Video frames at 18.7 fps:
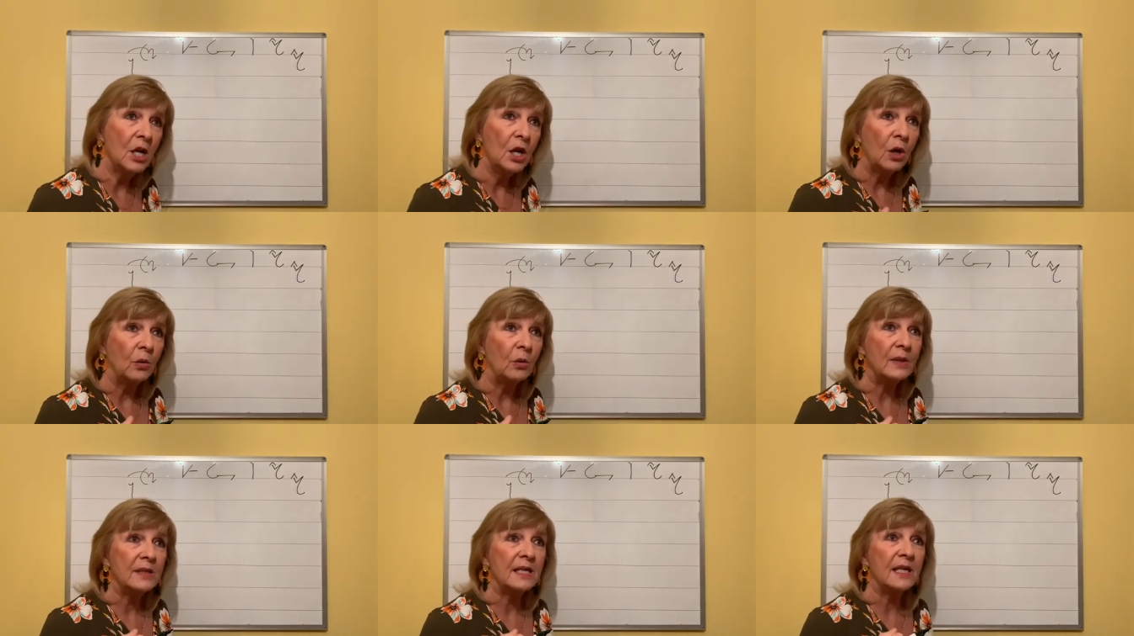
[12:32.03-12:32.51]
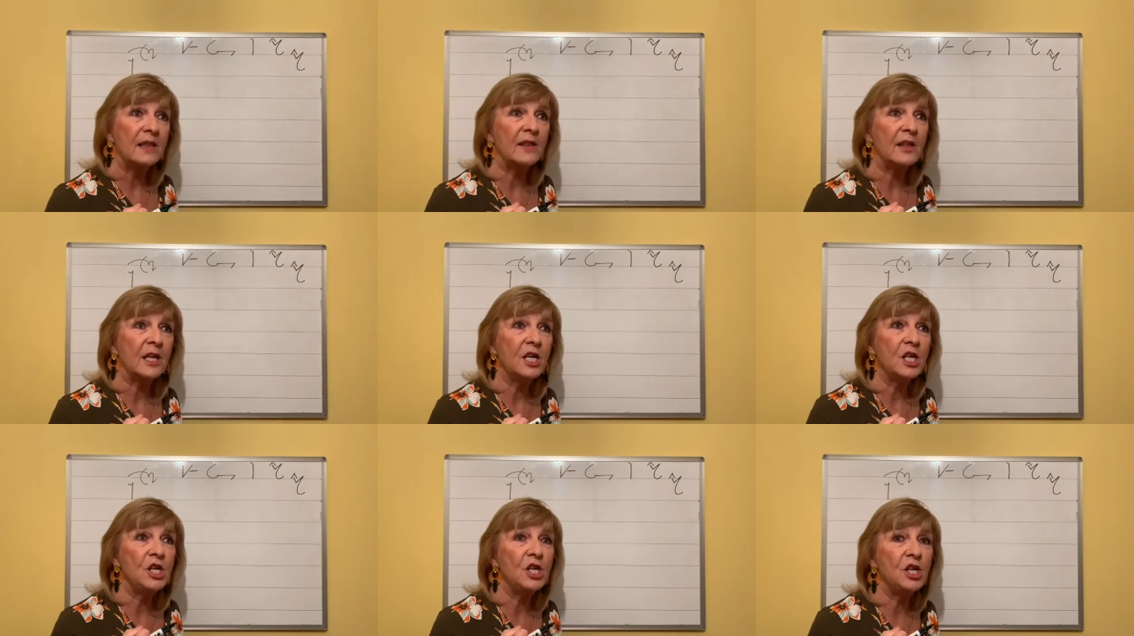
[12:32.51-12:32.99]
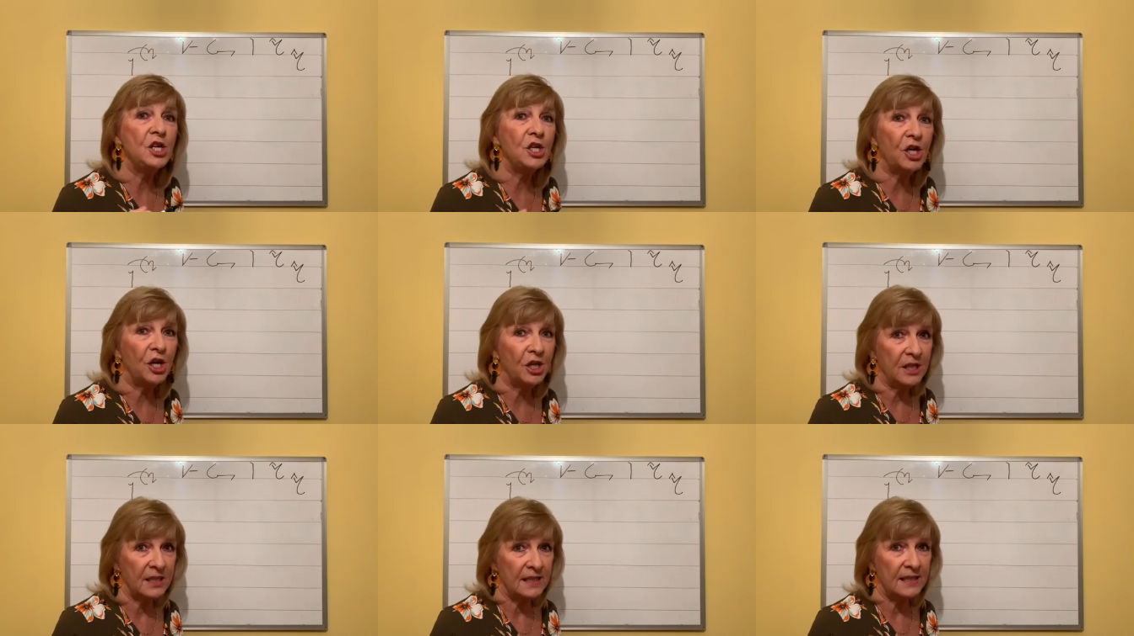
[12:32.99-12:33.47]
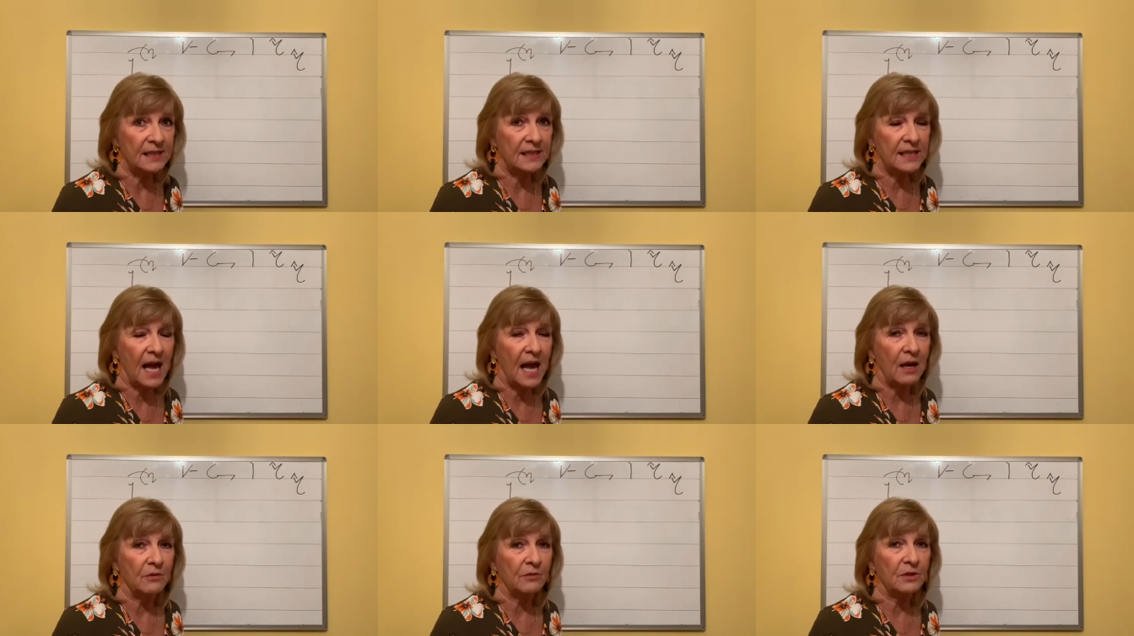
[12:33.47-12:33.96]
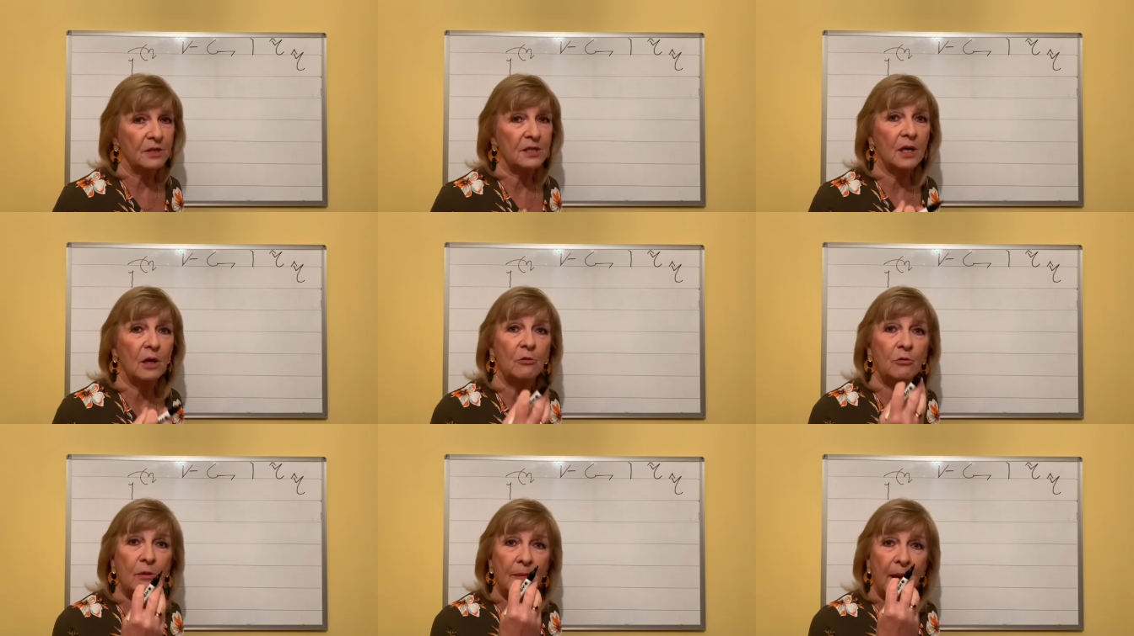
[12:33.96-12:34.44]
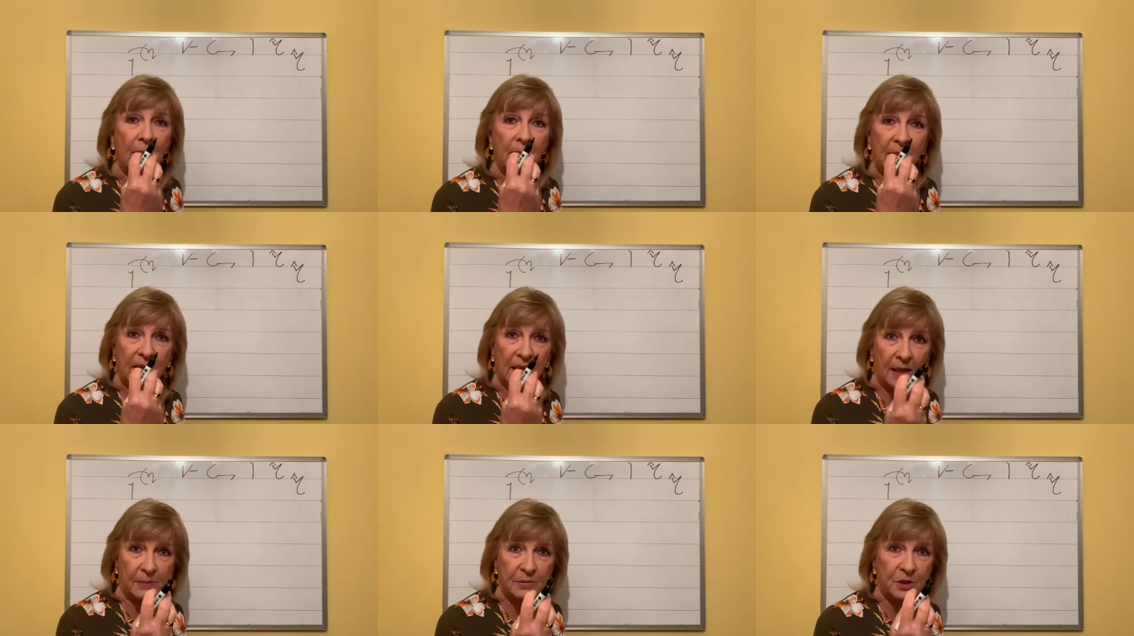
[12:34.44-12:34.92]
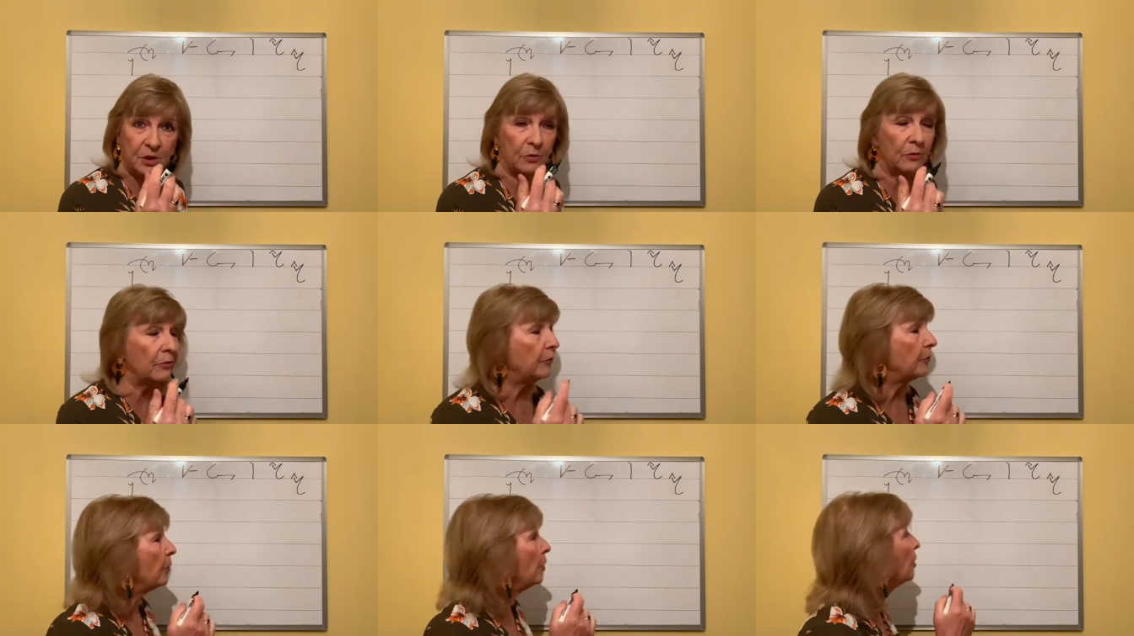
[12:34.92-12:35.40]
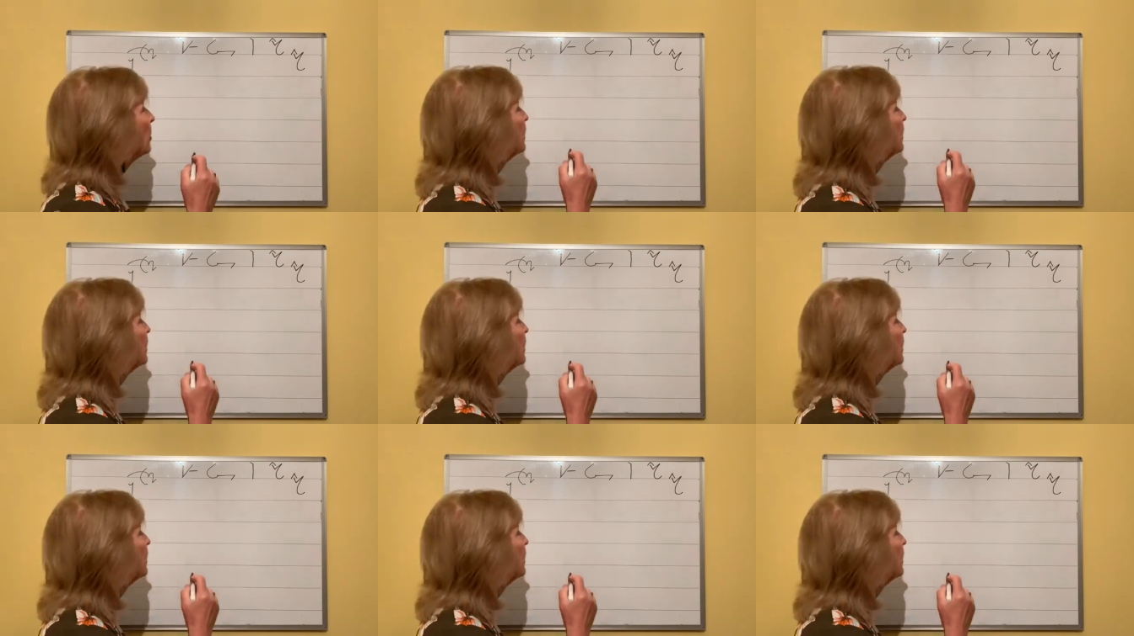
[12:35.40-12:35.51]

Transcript: we did the Y sound, so remember lips come forward